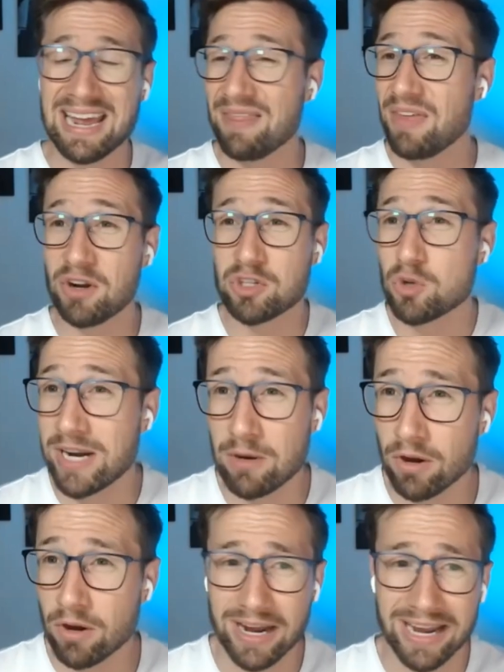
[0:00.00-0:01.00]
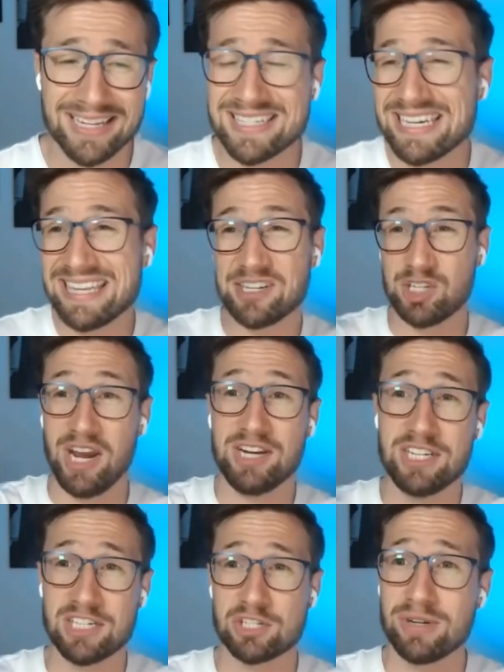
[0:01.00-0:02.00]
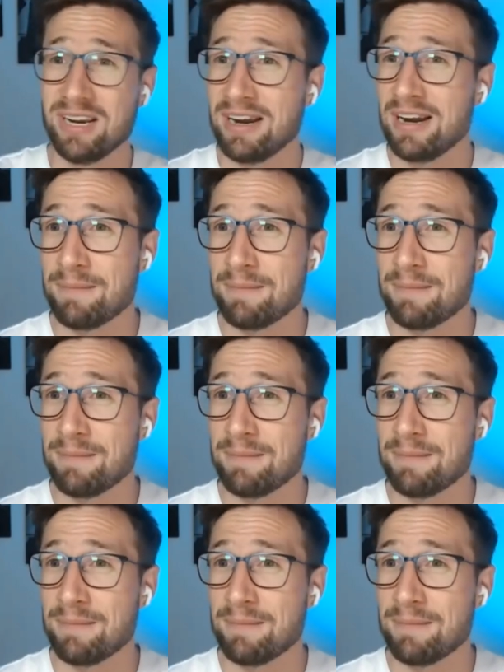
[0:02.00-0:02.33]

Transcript: They don't do any work. I can see the change history.